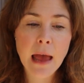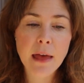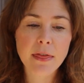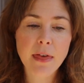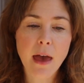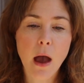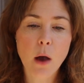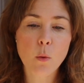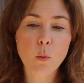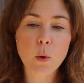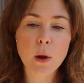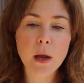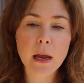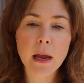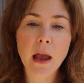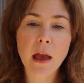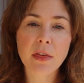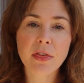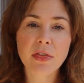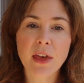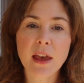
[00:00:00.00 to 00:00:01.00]
that
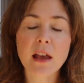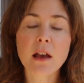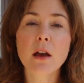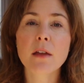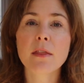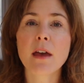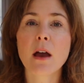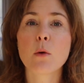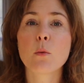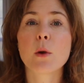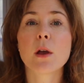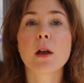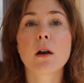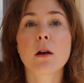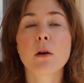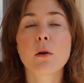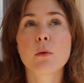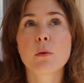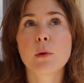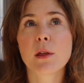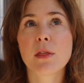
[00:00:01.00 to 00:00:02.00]
we think
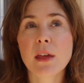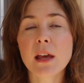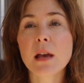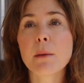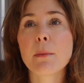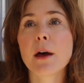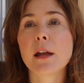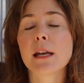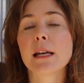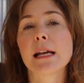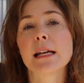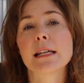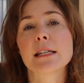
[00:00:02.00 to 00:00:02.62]
about it